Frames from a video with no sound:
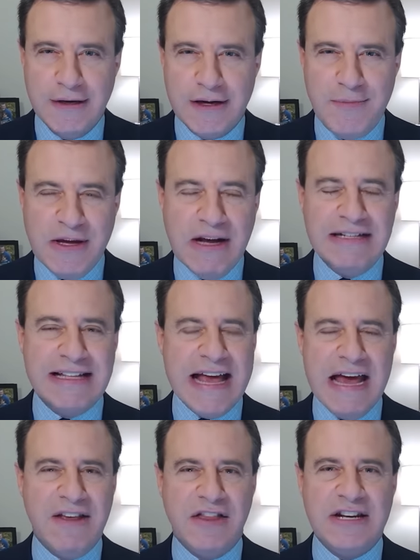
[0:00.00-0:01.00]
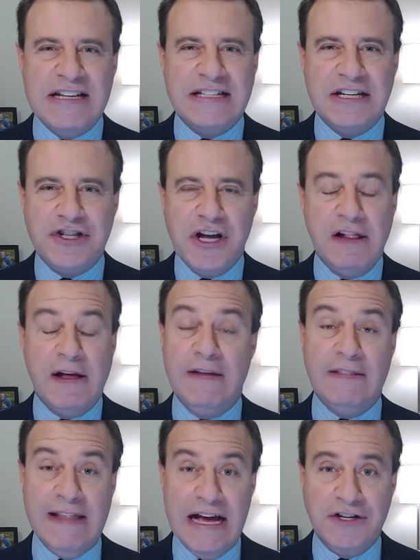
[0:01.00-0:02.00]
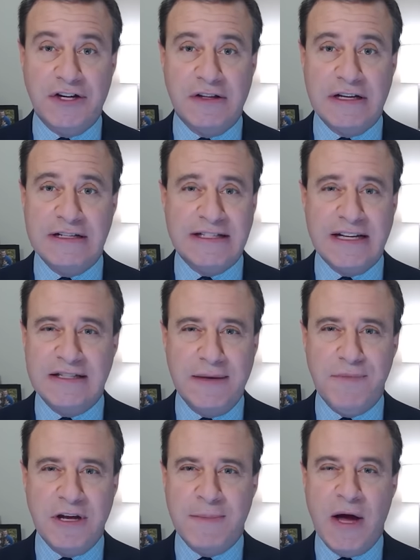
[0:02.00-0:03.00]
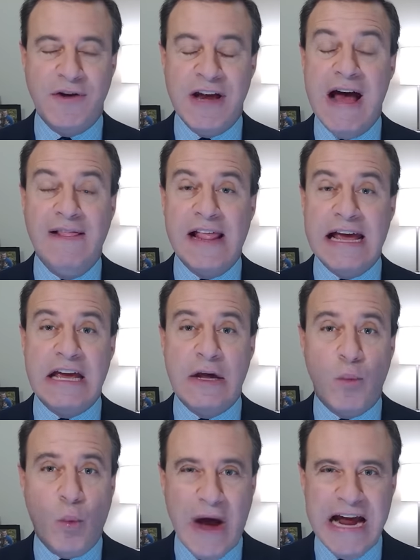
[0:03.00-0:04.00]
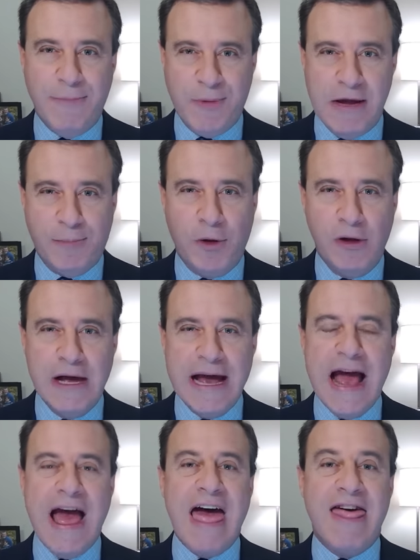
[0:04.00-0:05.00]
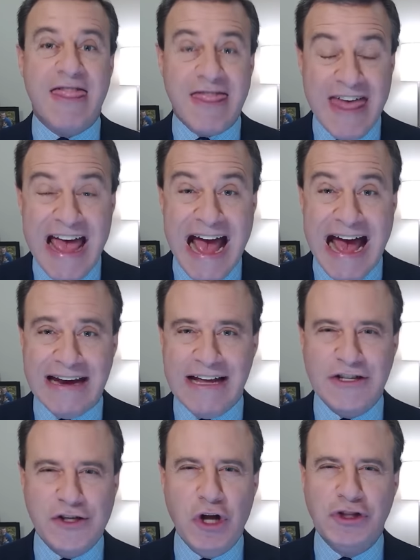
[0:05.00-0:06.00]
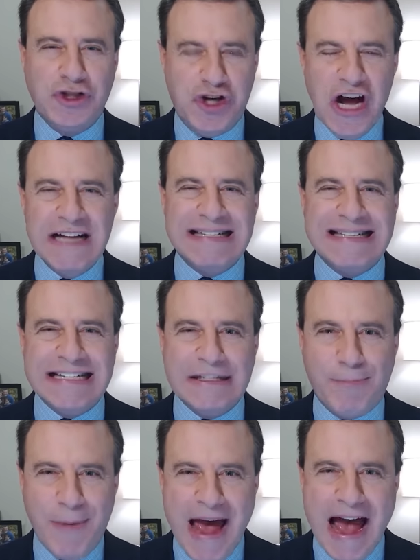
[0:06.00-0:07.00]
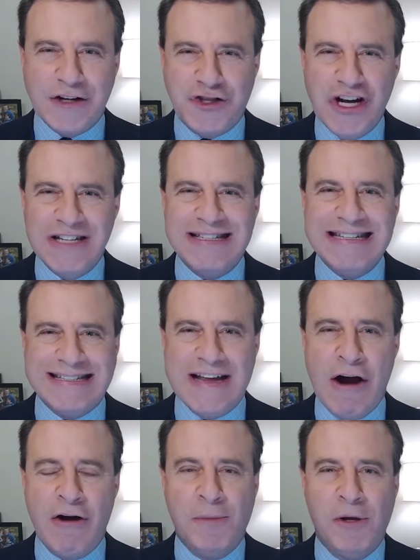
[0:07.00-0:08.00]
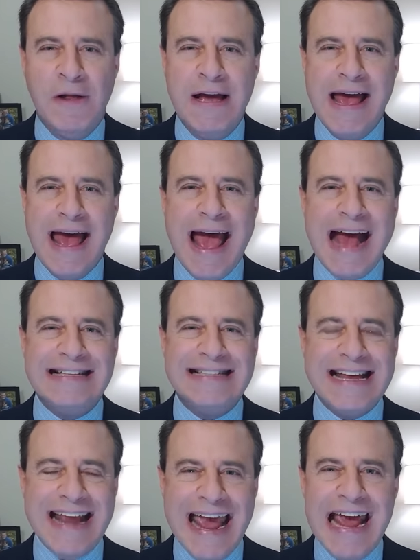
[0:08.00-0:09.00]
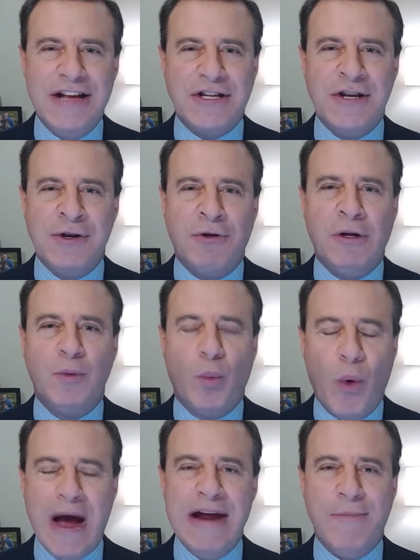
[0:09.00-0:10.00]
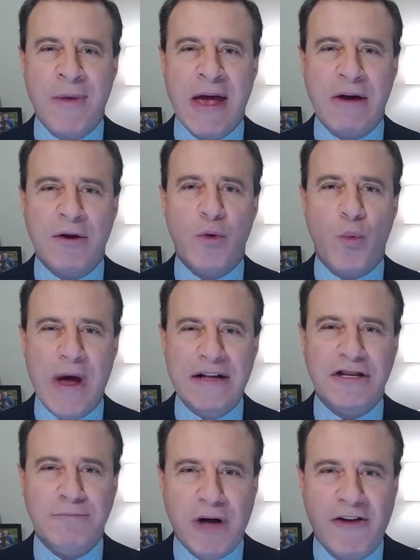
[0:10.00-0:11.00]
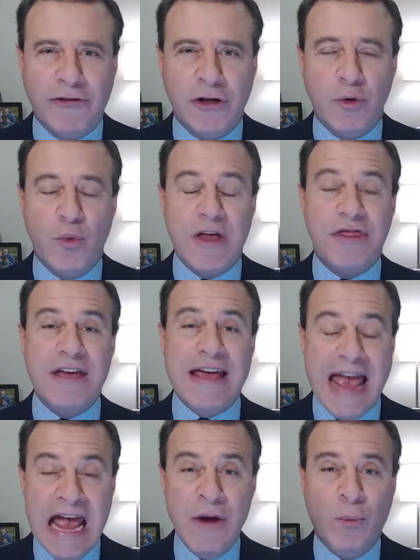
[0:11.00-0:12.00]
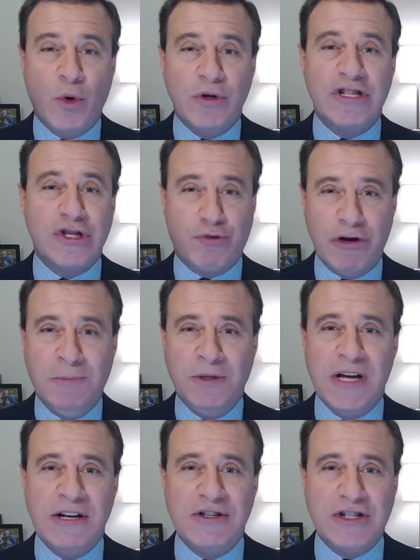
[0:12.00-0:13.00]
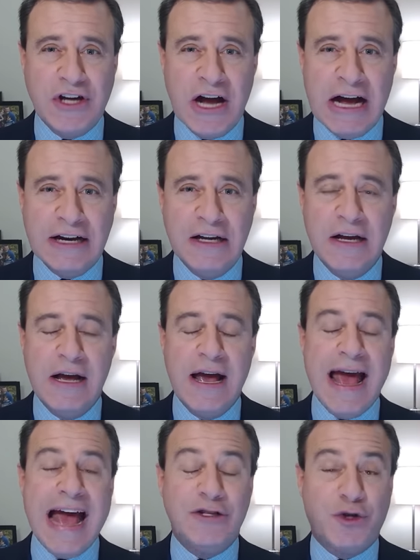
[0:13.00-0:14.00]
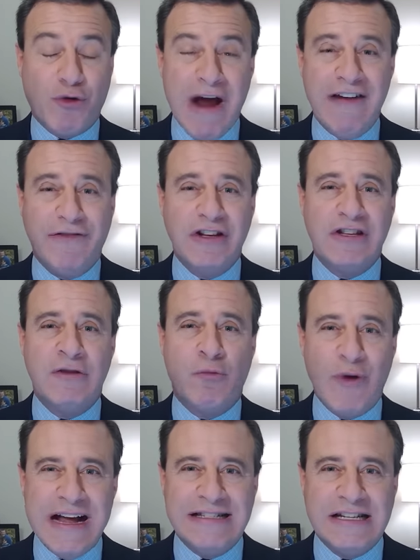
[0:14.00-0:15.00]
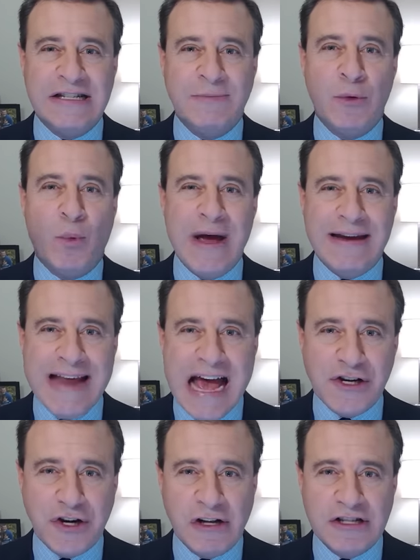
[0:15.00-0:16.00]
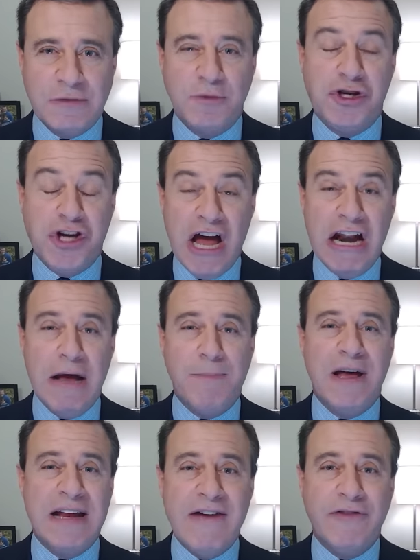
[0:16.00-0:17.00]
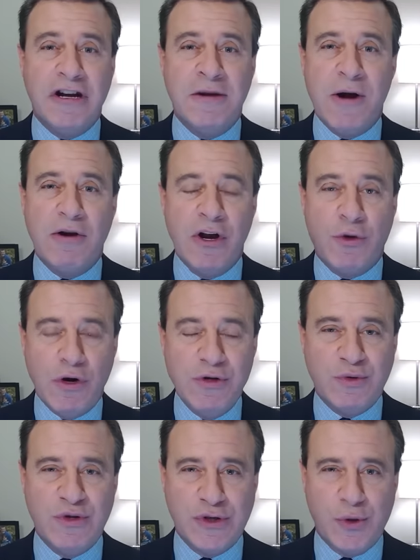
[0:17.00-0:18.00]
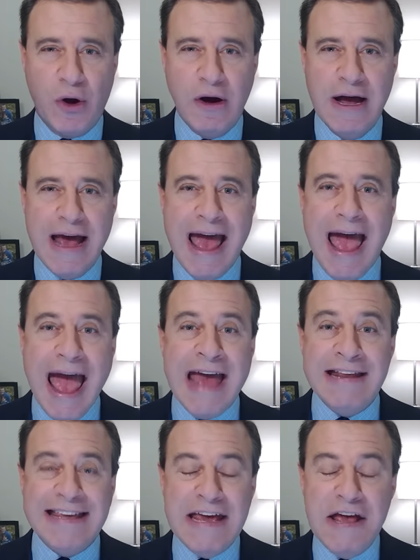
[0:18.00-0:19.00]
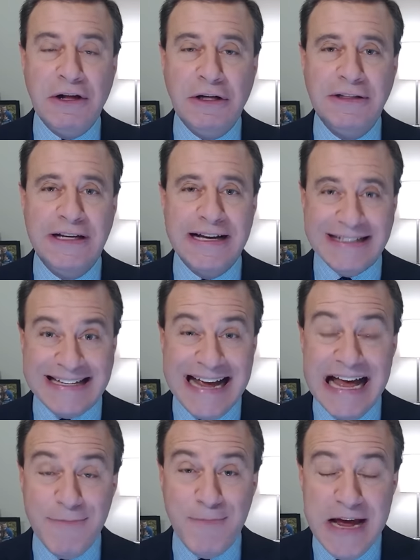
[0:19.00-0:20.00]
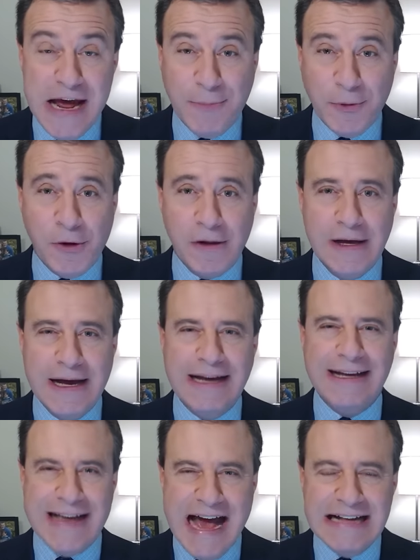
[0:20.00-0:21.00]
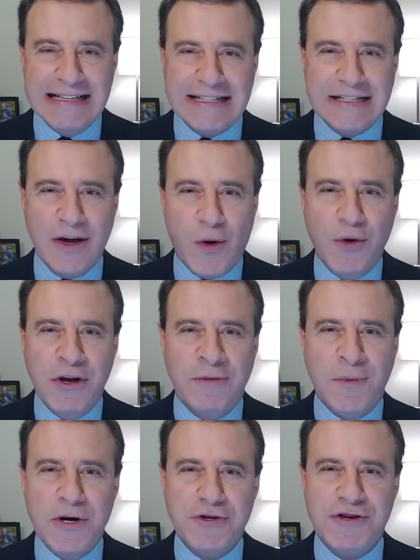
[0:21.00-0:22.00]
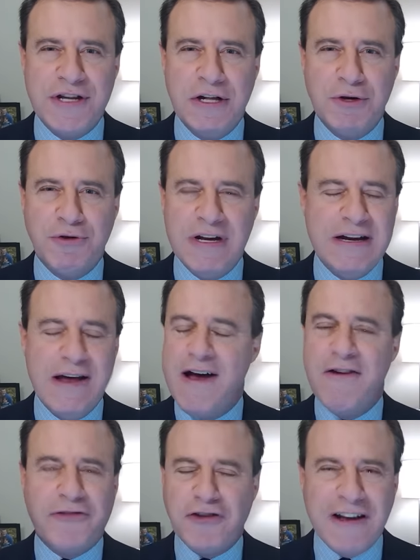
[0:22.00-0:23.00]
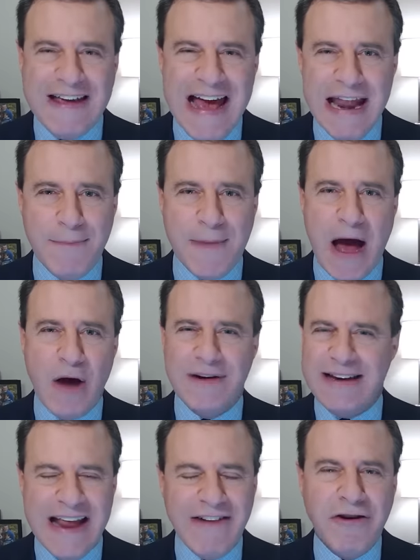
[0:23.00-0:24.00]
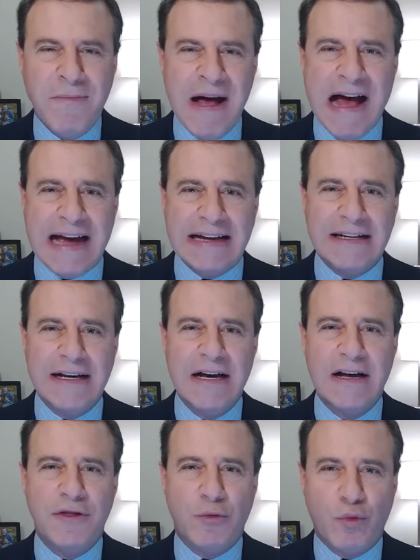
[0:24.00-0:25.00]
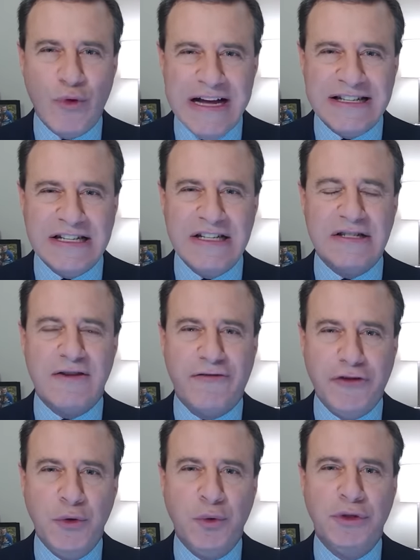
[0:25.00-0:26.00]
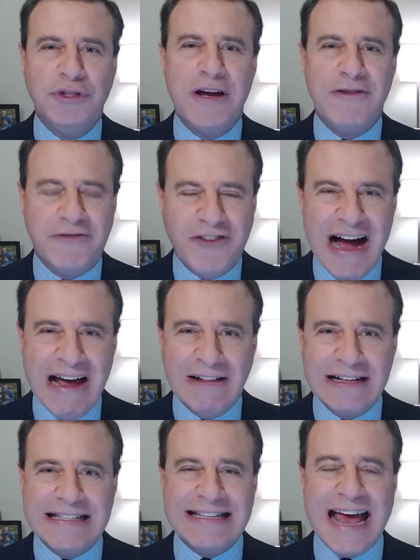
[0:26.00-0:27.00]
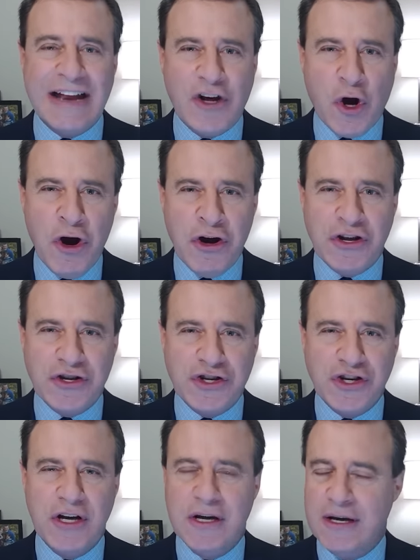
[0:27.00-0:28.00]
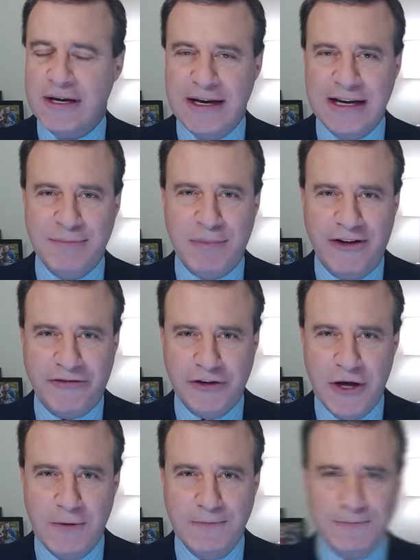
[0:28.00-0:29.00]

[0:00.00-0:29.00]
and because the head of the D.C. jail allegedly said something about not liking white people, that is all just as bad, just as terrible as that 18-year-old white man who went to Buffalo with the N-word scribbled on his gun, had trafficked in racism and white nationalism, shot up an African-American grocery store, and killed 10 people. Yes, according to Marjorie Taylor Greene, forget about, never mind, the racist-fueled violence and carnage in Buffalo.